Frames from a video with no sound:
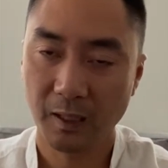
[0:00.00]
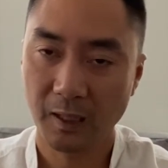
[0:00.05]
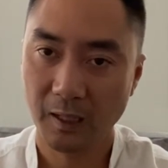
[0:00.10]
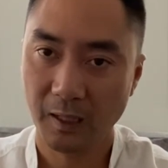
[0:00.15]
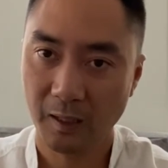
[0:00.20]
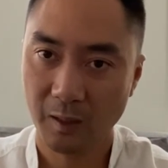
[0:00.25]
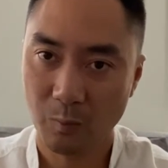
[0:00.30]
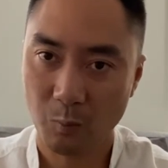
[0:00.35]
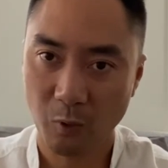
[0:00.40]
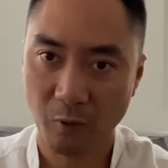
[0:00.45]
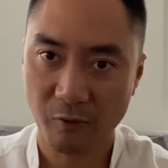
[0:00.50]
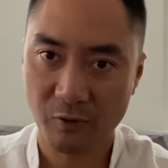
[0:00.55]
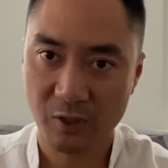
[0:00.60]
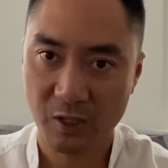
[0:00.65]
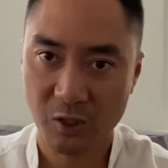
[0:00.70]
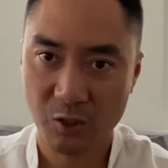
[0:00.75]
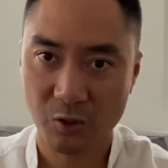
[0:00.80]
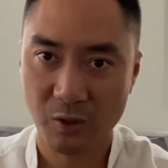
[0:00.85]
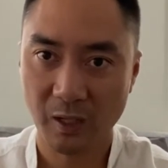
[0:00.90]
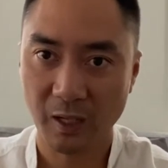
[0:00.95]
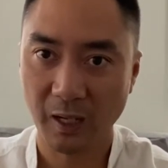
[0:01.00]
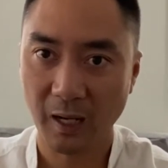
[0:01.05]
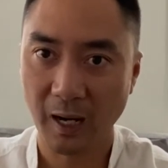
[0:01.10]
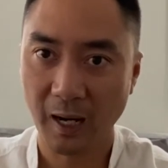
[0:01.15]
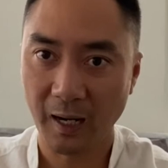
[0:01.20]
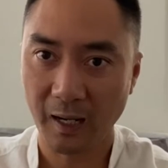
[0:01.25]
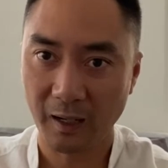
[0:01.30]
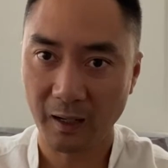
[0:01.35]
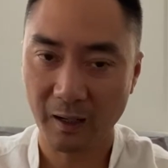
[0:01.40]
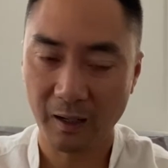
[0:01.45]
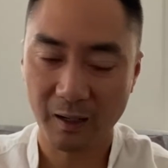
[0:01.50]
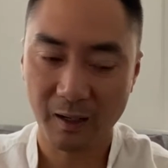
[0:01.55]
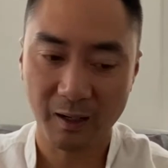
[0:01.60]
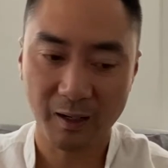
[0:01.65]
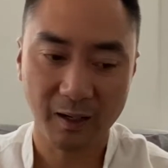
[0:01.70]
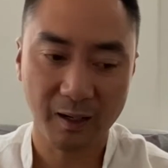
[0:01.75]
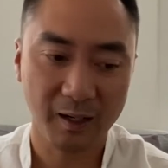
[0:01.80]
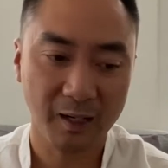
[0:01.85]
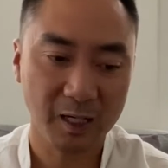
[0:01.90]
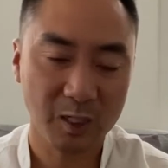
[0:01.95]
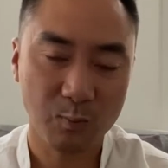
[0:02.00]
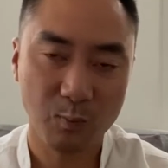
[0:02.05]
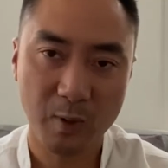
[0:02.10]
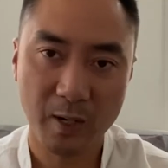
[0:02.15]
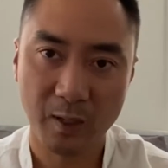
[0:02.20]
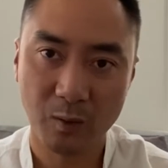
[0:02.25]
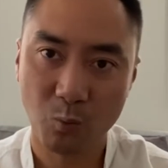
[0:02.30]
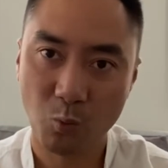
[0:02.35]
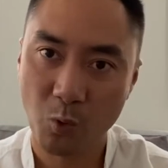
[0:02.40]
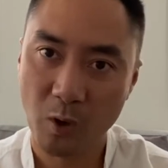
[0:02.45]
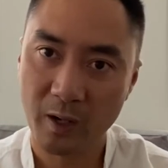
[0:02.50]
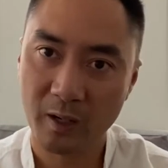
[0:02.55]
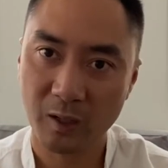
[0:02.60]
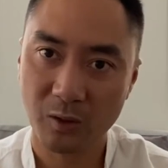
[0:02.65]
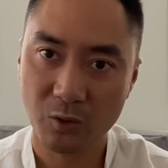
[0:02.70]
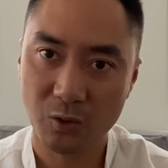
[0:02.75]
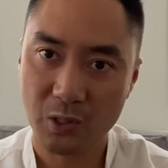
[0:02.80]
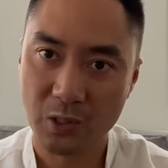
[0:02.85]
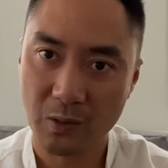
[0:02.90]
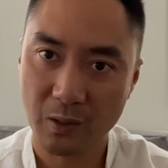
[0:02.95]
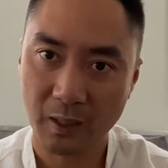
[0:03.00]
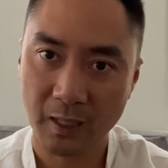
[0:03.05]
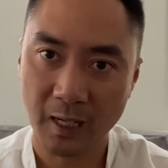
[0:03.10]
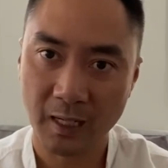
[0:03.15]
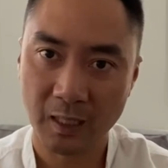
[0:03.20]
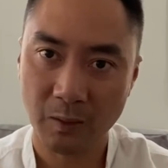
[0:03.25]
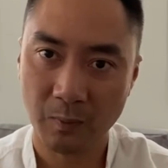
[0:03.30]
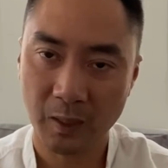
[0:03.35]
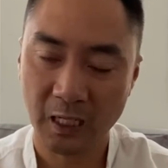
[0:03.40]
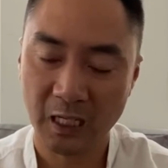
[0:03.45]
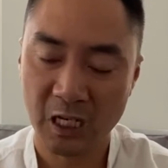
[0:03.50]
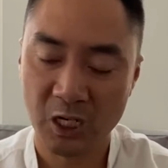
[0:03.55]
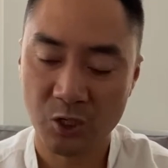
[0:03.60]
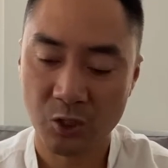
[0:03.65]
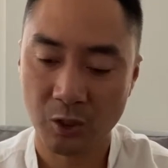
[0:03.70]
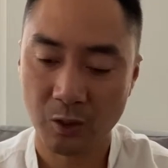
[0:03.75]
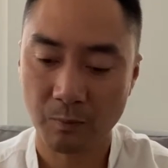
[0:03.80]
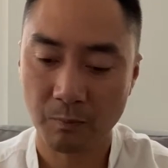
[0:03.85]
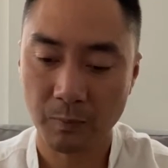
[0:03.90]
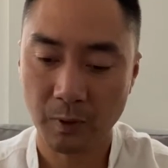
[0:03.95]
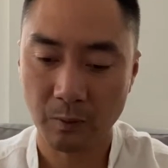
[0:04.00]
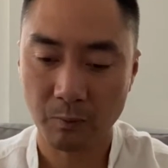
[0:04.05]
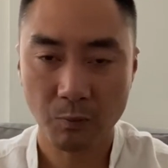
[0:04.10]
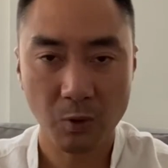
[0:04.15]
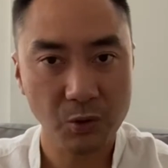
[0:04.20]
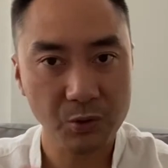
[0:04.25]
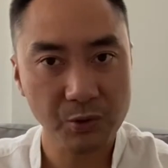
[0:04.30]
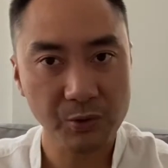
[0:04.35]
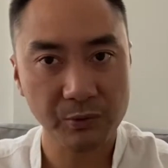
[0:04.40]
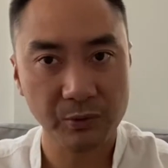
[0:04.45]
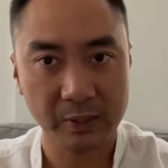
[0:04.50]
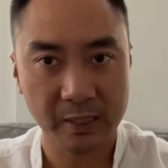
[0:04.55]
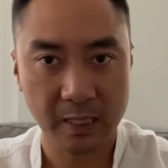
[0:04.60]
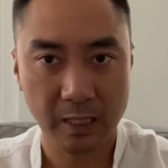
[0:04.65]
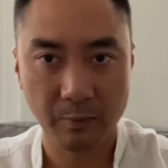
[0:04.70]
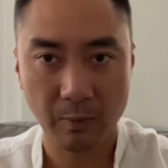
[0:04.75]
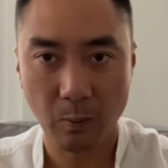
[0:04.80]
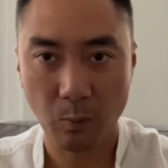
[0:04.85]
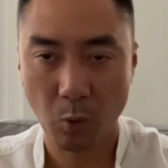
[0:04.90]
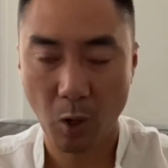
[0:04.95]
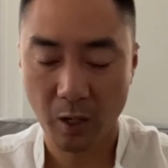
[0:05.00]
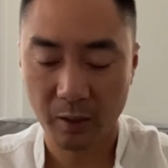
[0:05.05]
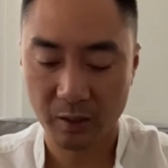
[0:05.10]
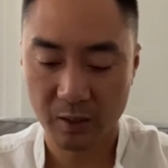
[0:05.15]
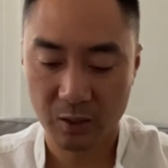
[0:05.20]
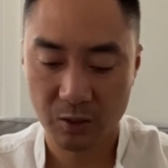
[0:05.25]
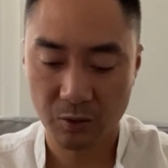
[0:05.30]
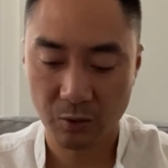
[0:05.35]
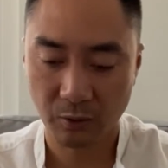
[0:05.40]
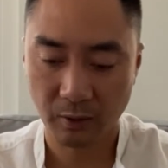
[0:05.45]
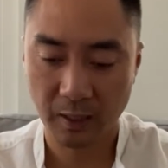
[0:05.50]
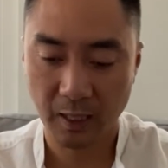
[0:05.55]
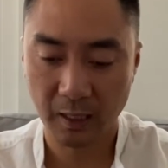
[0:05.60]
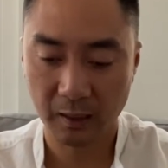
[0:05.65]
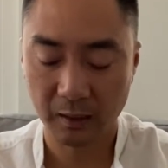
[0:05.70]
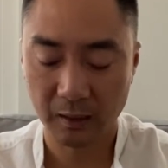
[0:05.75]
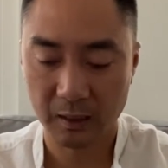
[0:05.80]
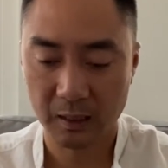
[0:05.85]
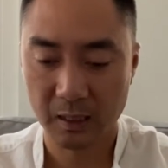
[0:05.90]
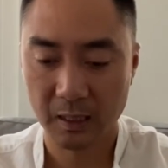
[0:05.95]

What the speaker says: In the previous section, I explained when I use guided meditation, but most of the time I practice non-guided.